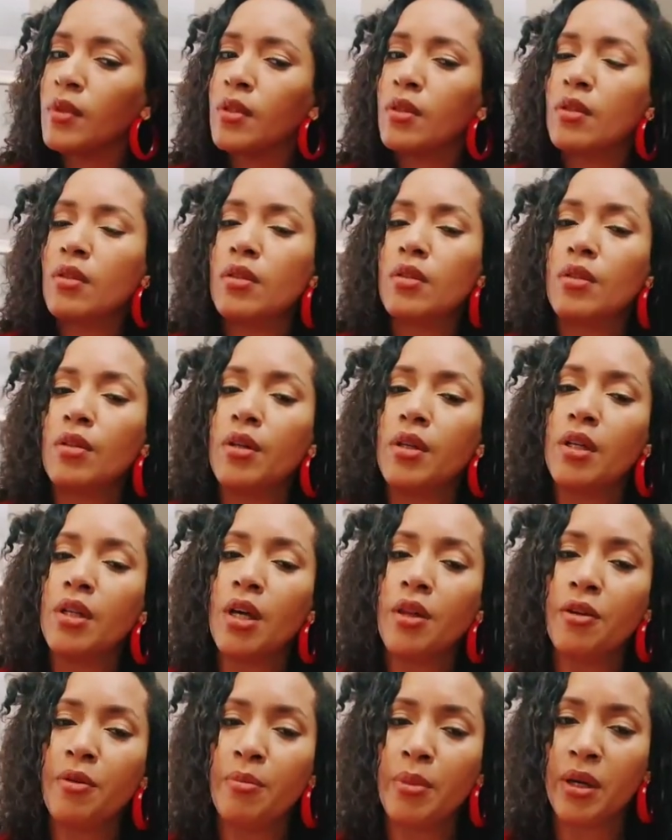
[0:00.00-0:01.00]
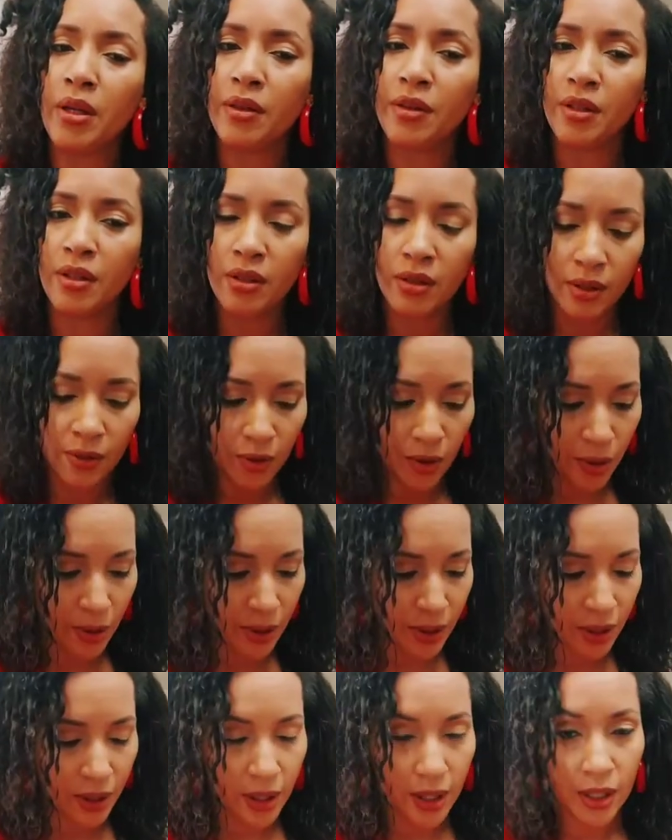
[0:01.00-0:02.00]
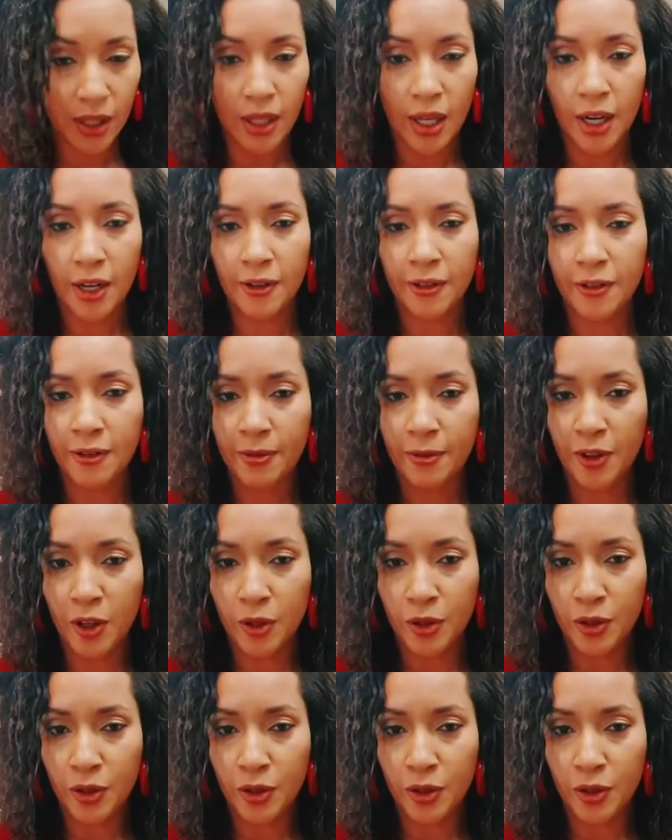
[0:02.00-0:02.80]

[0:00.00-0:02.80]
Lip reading: So another method, of course, that a lot of folks are